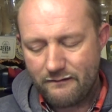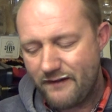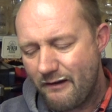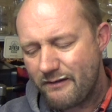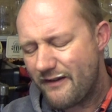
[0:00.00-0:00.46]

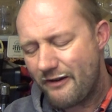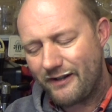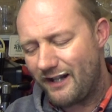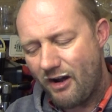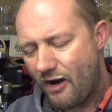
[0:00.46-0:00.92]
Very,
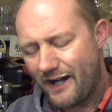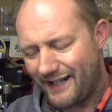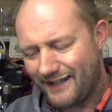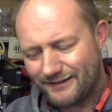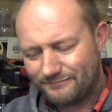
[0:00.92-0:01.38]
very
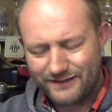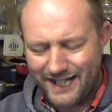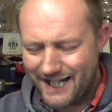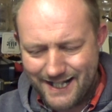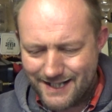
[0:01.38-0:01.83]
light,
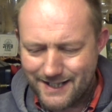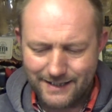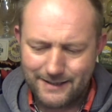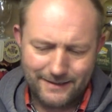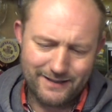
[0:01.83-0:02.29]

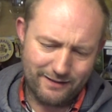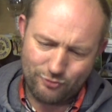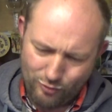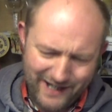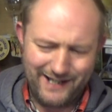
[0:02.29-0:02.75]
easy to
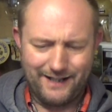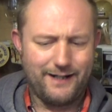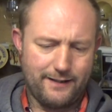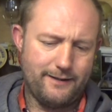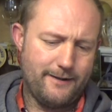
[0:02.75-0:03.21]

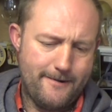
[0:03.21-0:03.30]
drink.